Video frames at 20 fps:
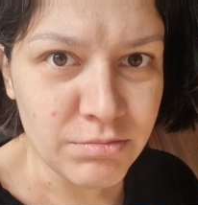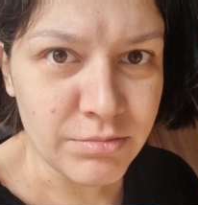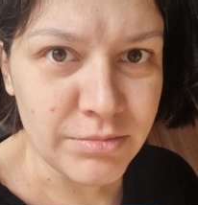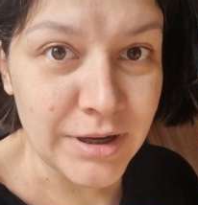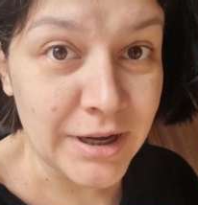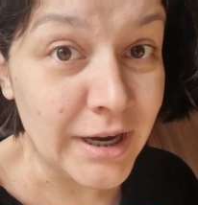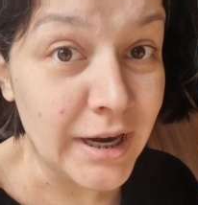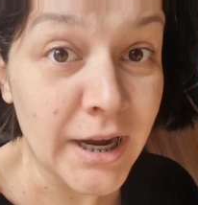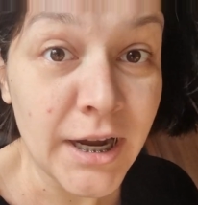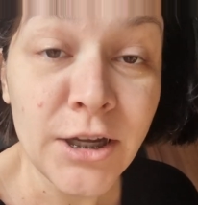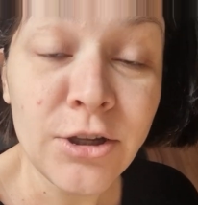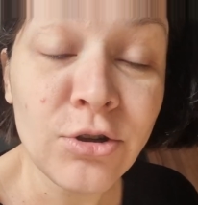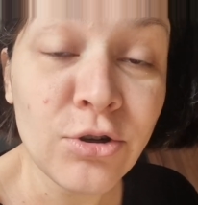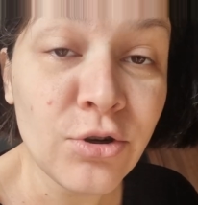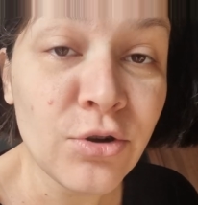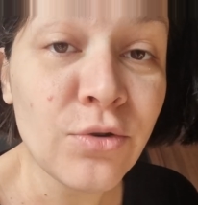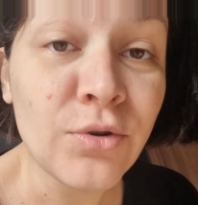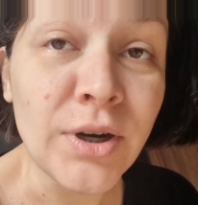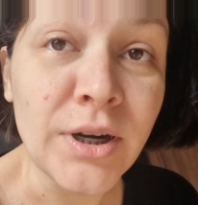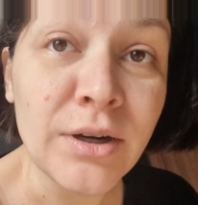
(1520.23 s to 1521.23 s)
And I don't
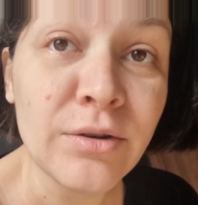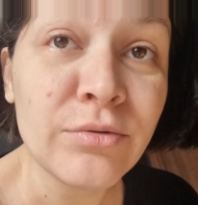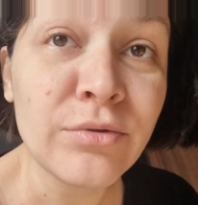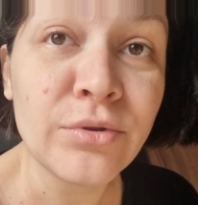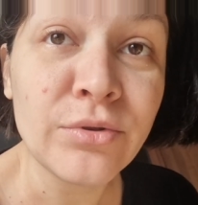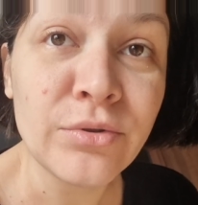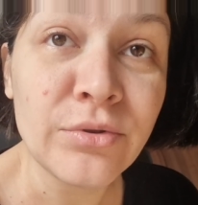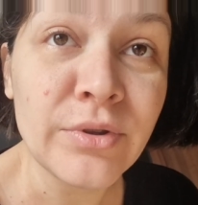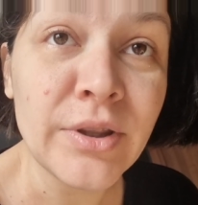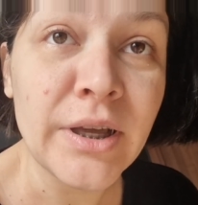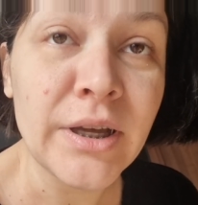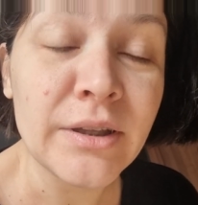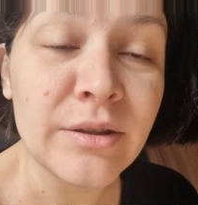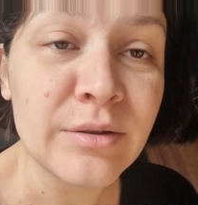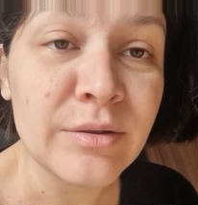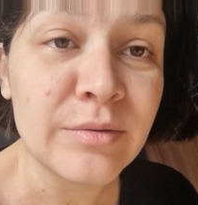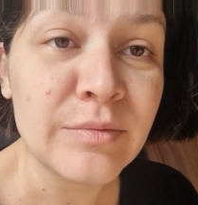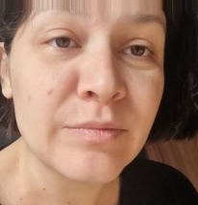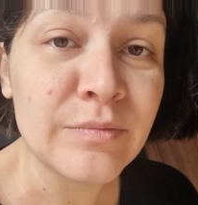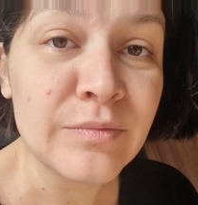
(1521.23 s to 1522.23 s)
know how to do that.
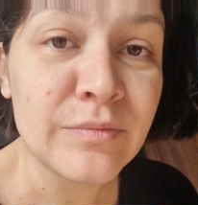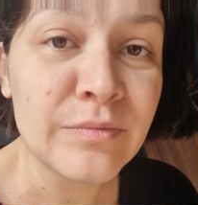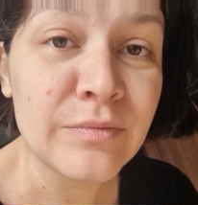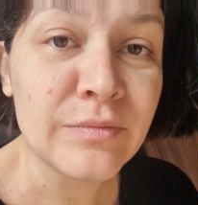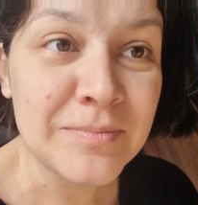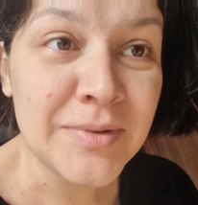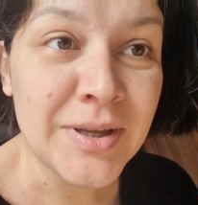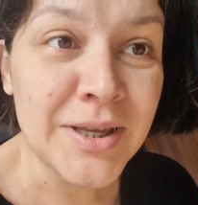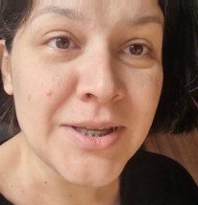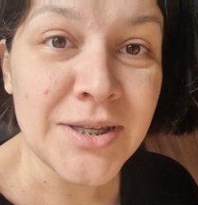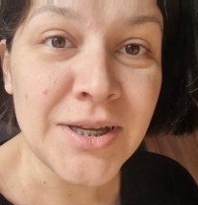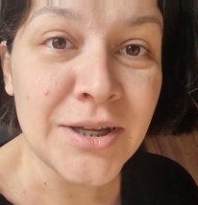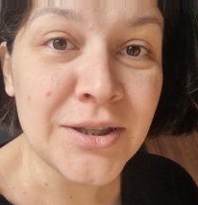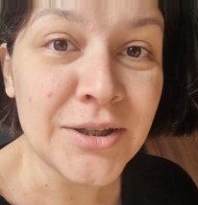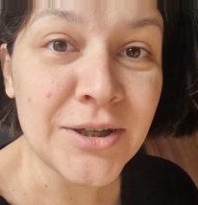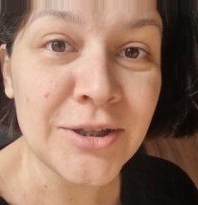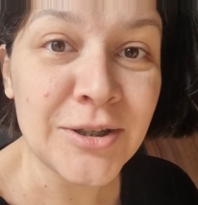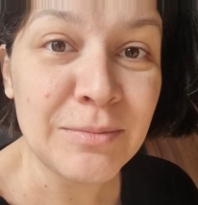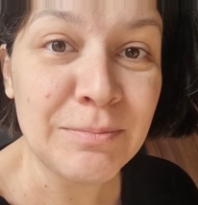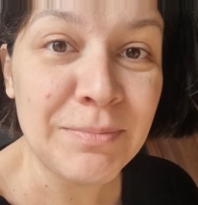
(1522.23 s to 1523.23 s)
He's
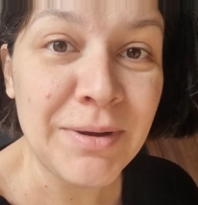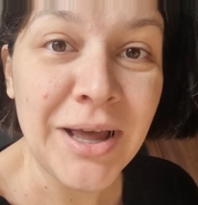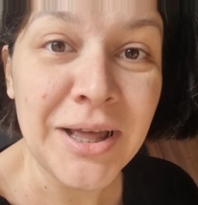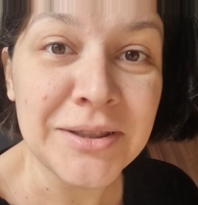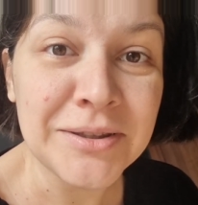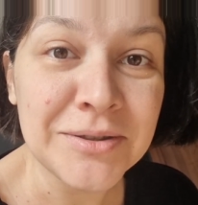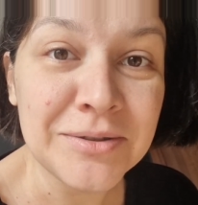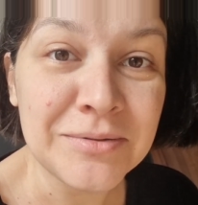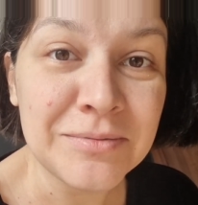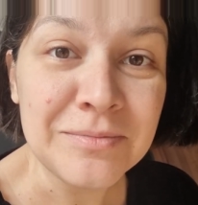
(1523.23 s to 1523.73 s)
under the bed.